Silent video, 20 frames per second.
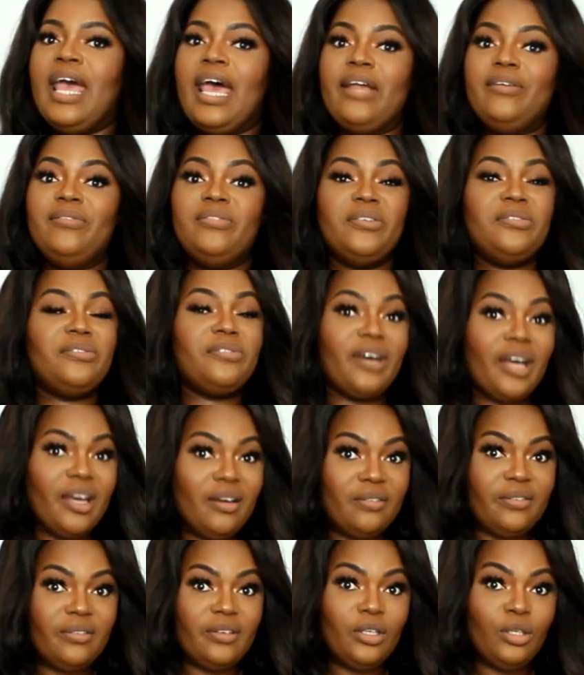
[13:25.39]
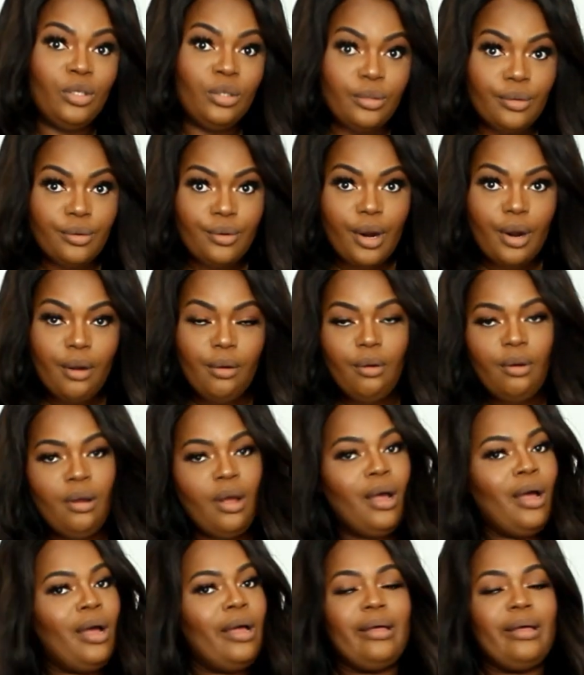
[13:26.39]
And for €5,
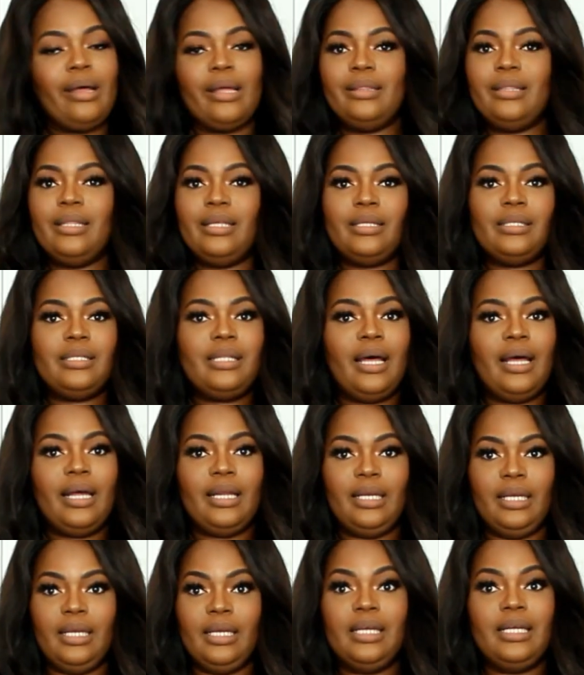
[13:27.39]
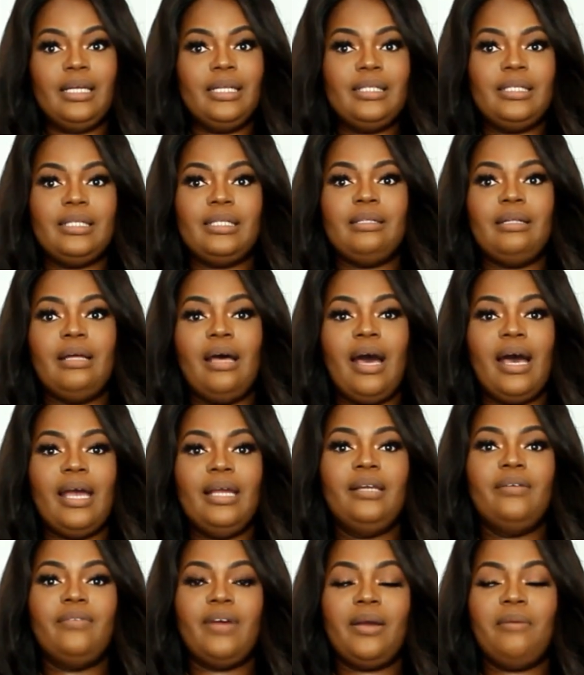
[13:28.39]
this honey is
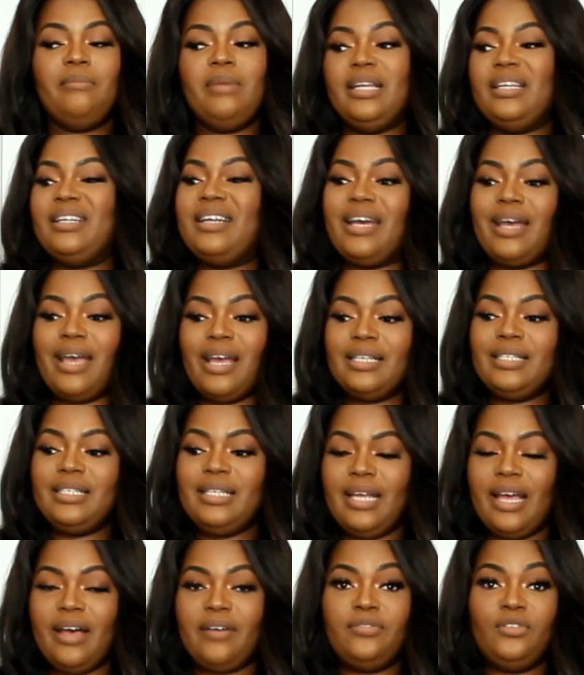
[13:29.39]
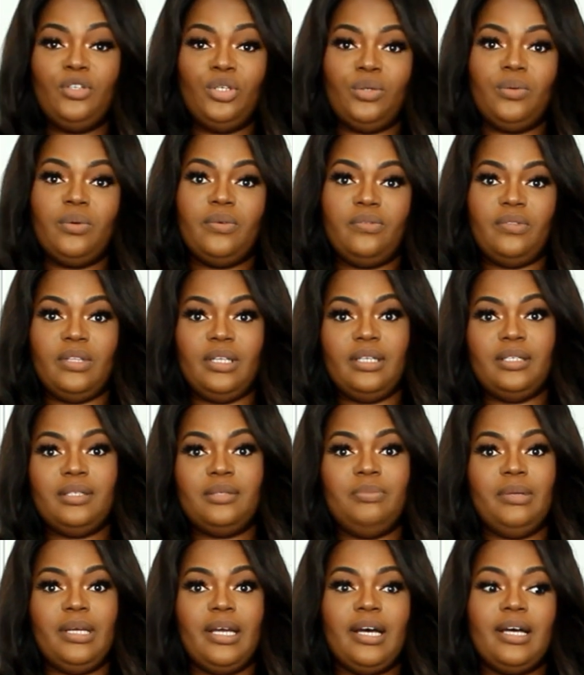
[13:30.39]
highly recommended. I actually have 2 of
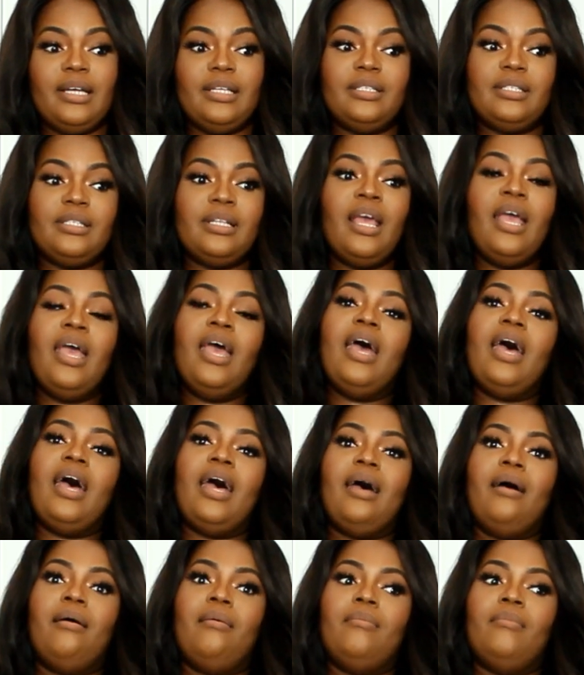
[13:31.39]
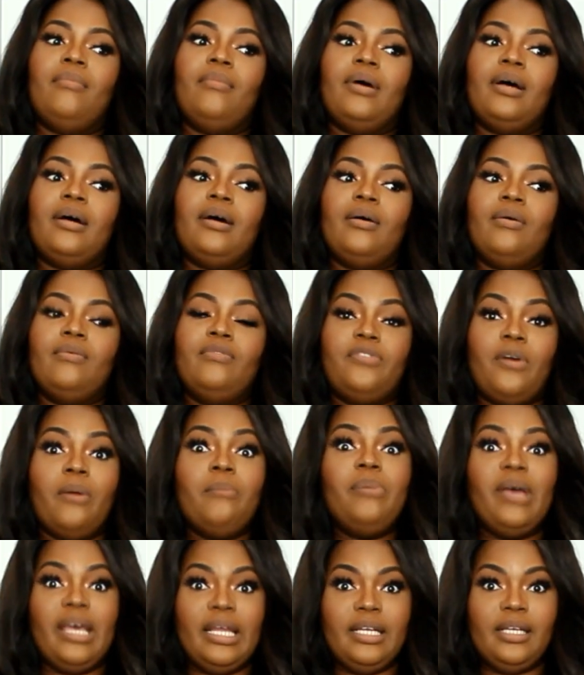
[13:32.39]
these, because
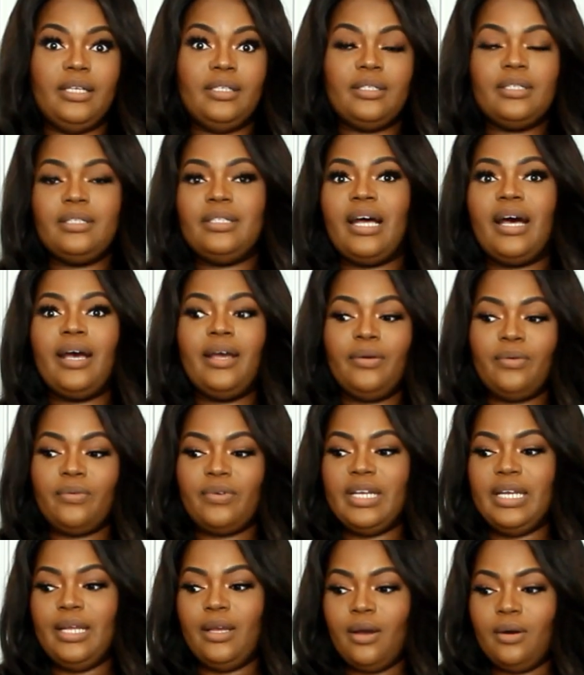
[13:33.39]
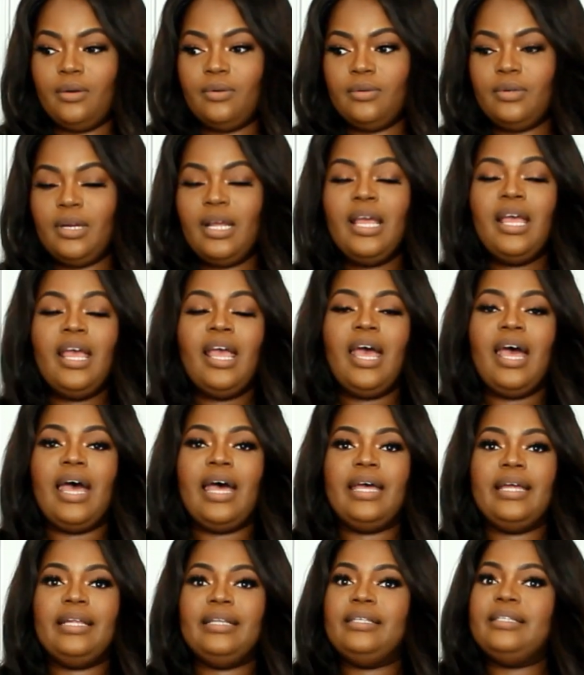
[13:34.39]
from Penneys that I already own,
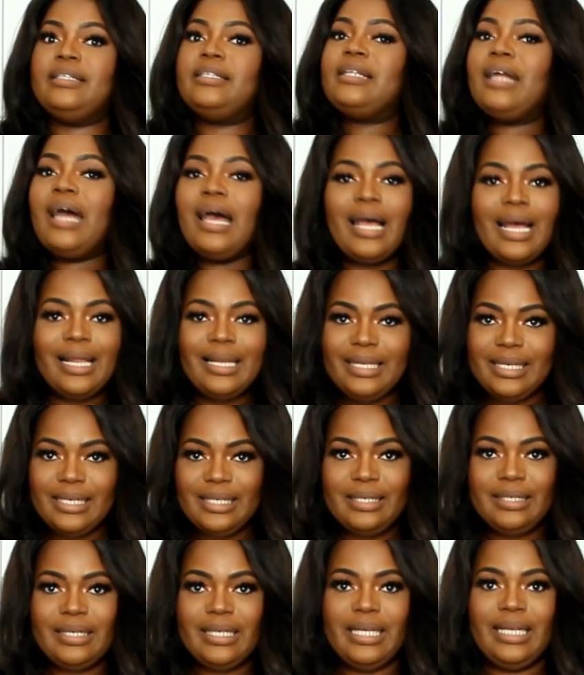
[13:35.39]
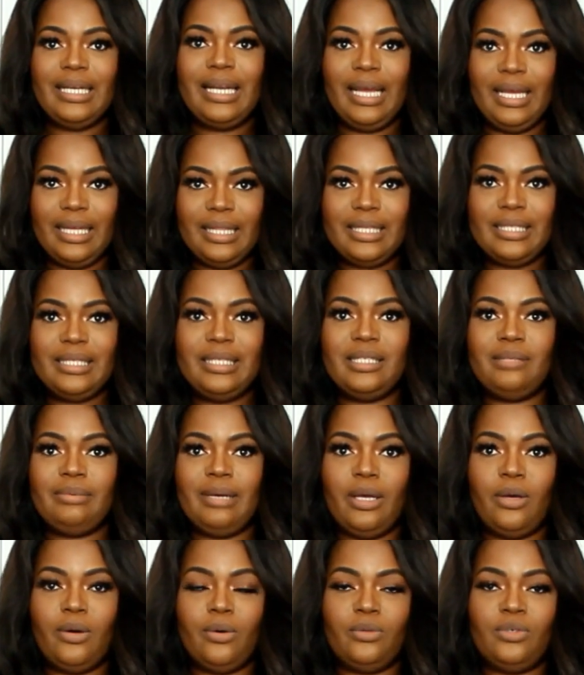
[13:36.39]
and literally, like, this is
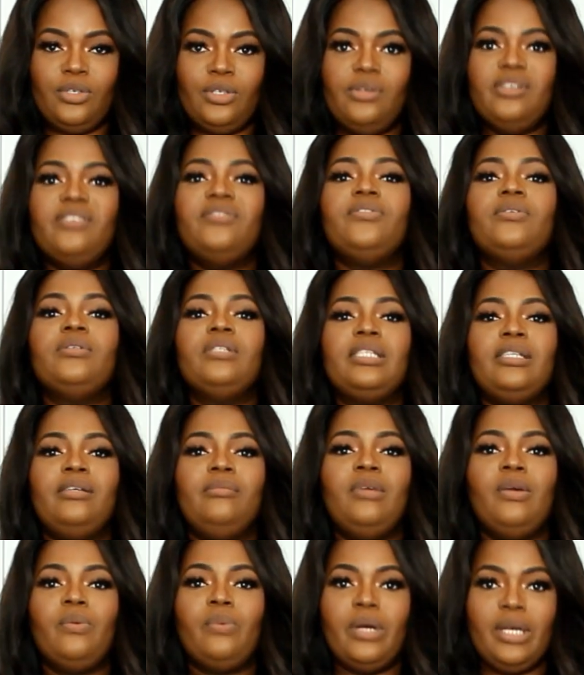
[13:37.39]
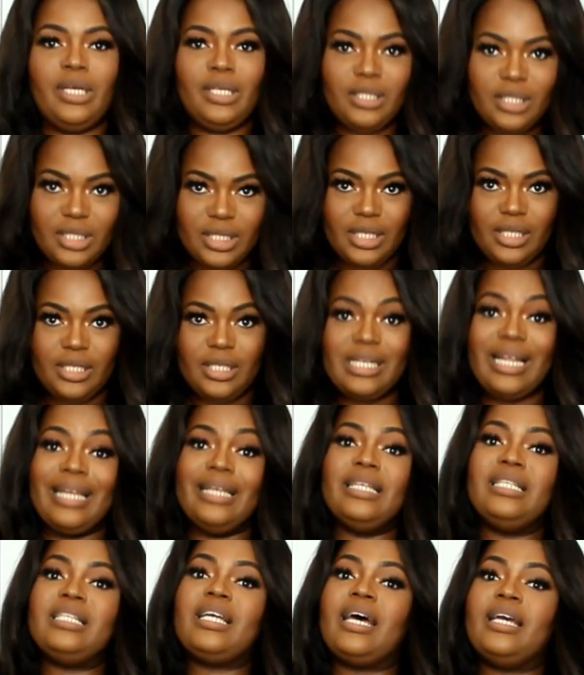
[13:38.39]
my go-to. If you see me wearing jeans
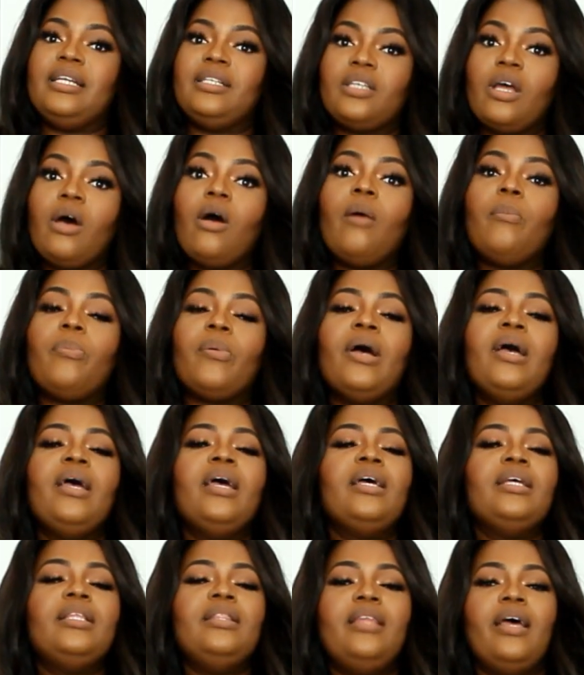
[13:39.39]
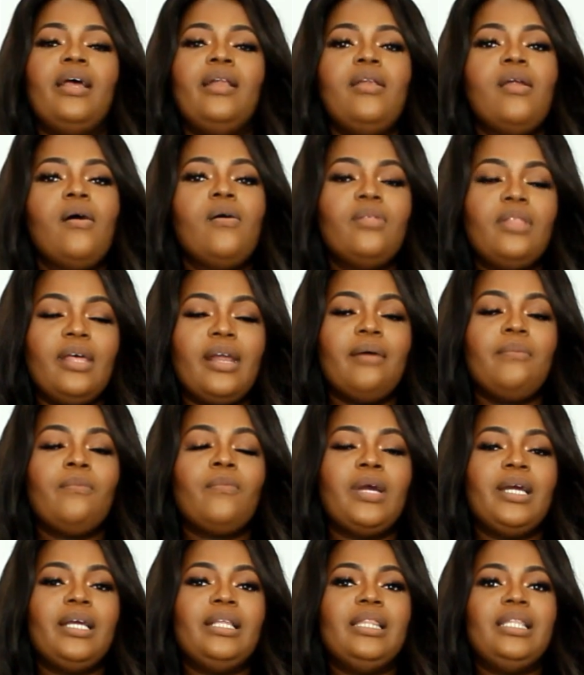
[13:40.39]
and a tight top, then know that
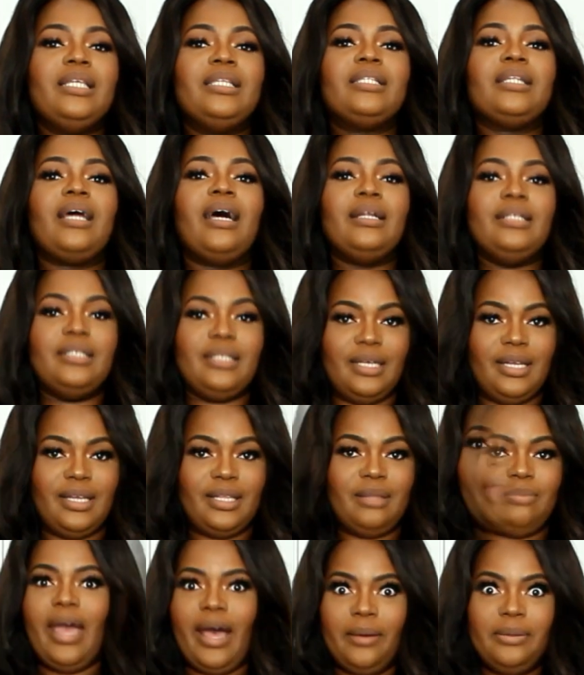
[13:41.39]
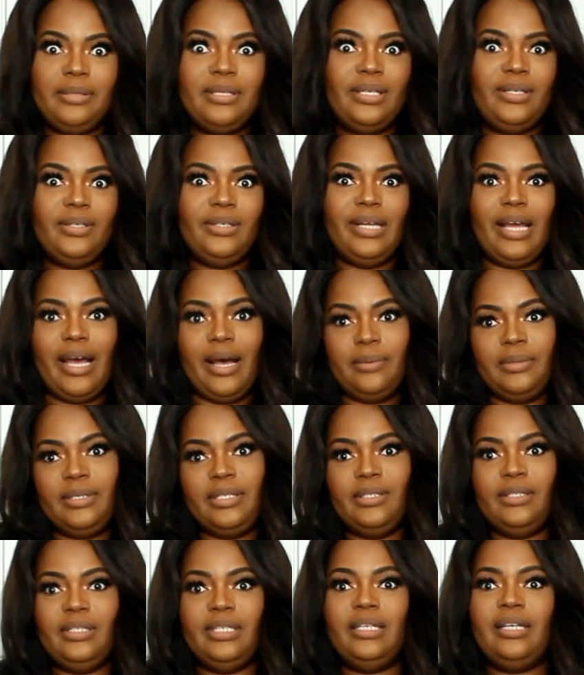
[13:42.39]
I'm wearing this underneath. I
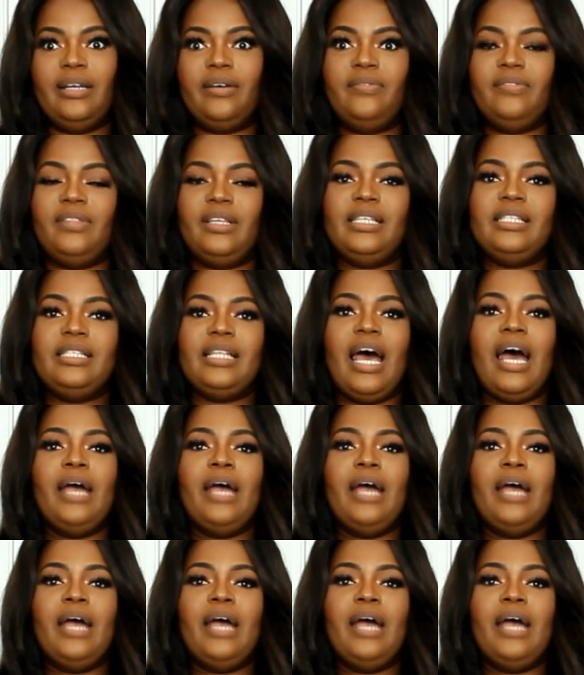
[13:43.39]
absolutely love this.